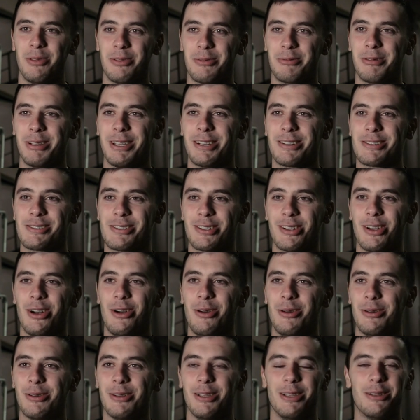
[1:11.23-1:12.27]
3 years
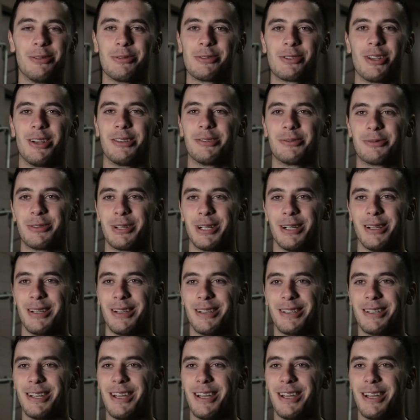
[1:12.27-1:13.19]
ago, it was unreal.